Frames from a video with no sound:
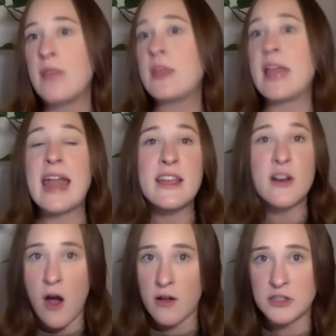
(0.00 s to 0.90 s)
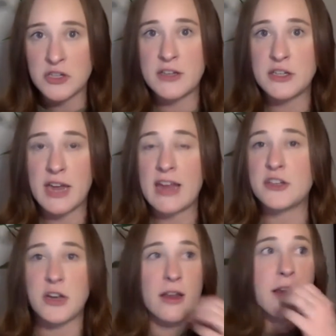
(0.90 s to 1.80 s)
than any college
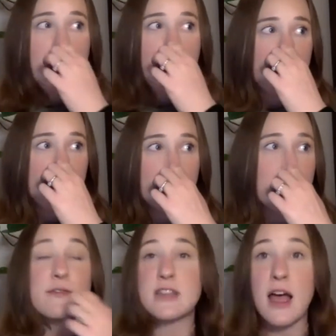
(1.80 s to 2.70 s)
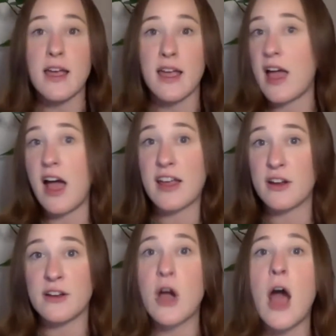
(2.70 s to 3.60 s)
education I could have
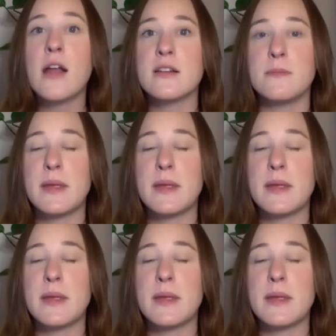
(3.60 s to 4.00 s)
gotten,